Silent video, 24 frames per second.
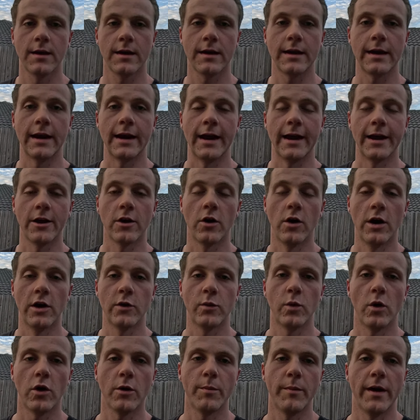G'day
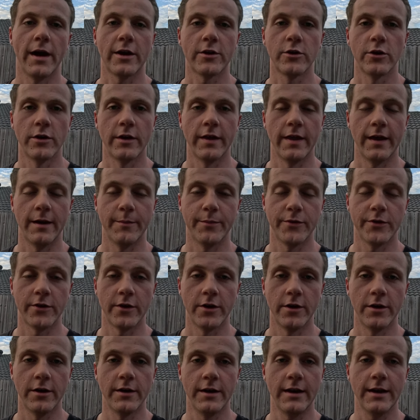guys, welcome back to another
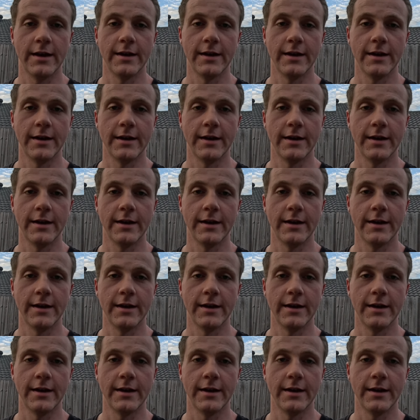episode.